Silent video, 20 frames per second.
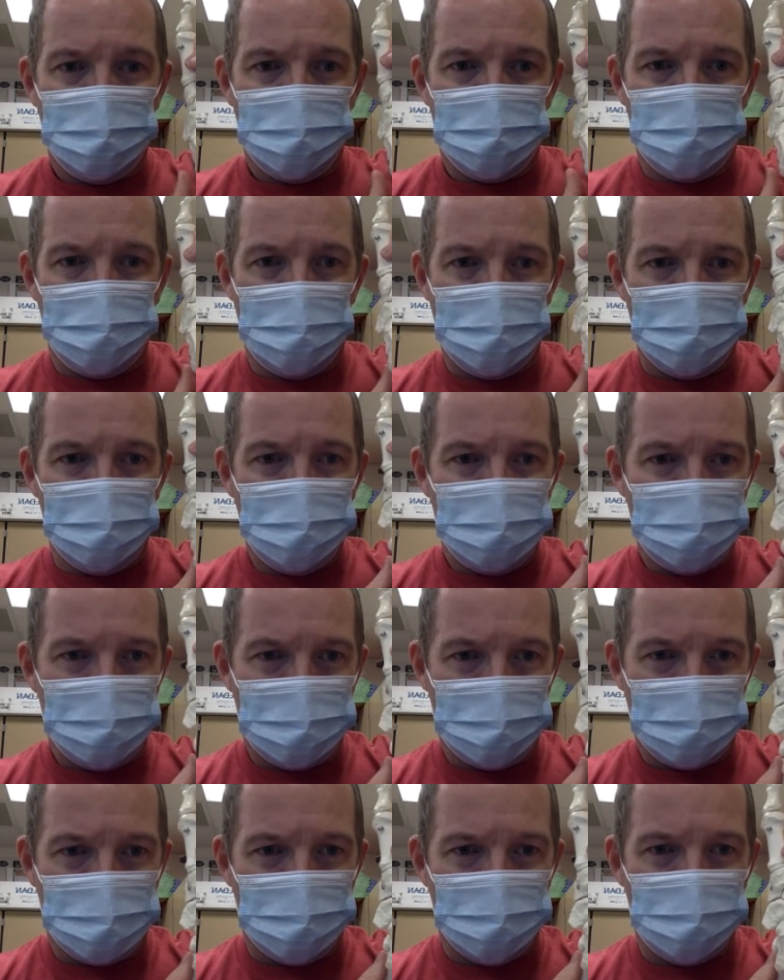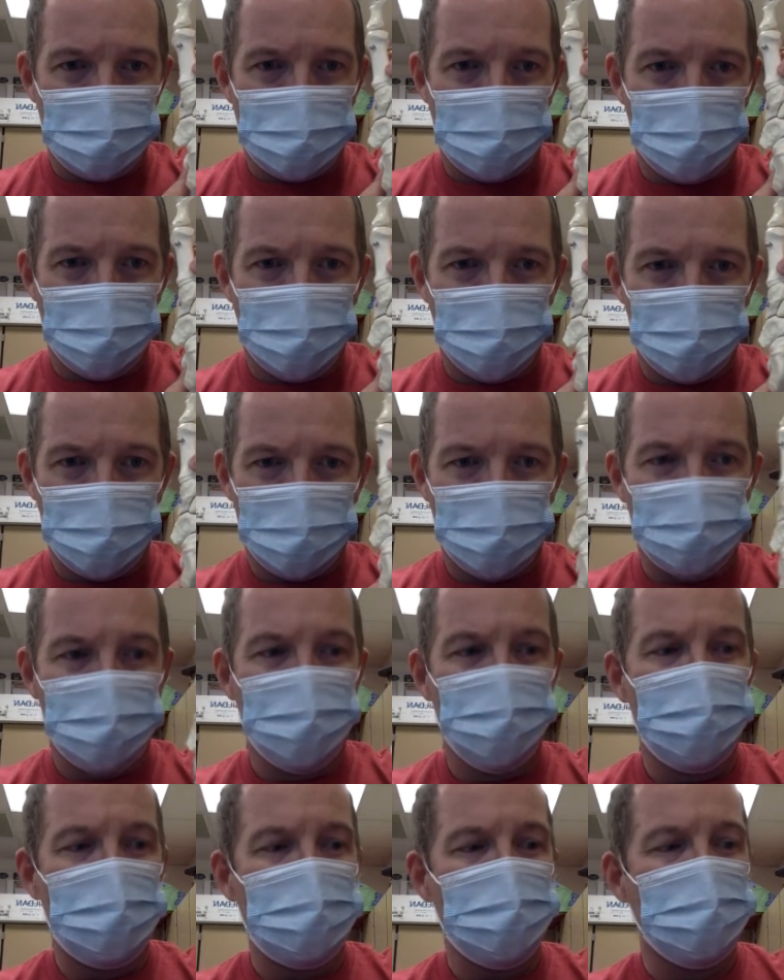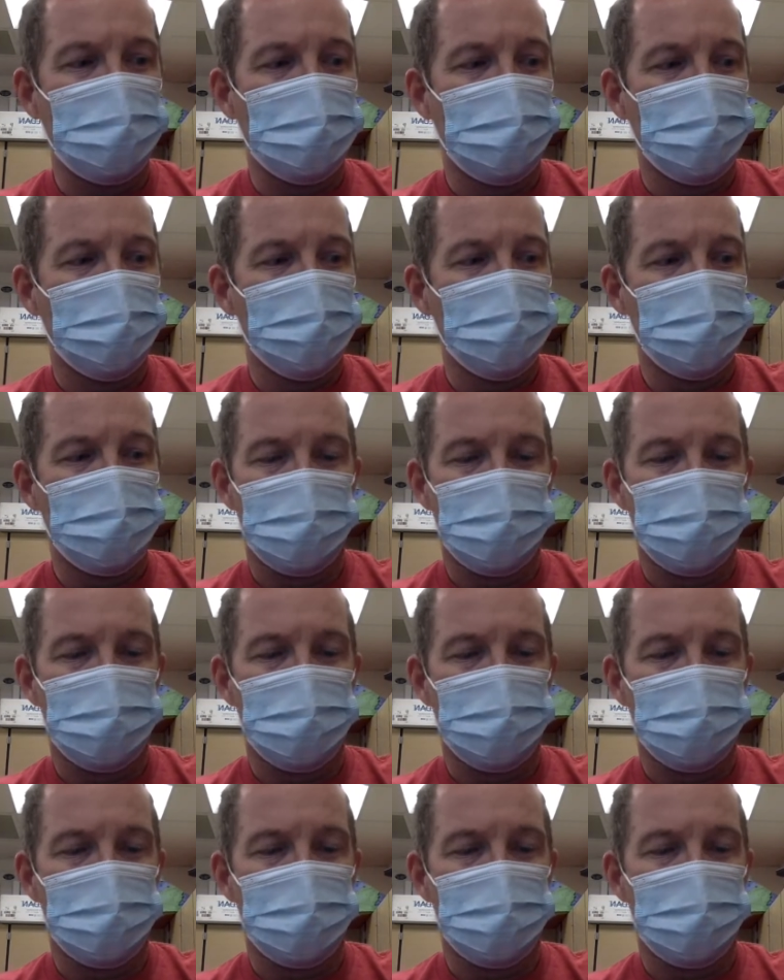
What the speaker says: Then we have three bones.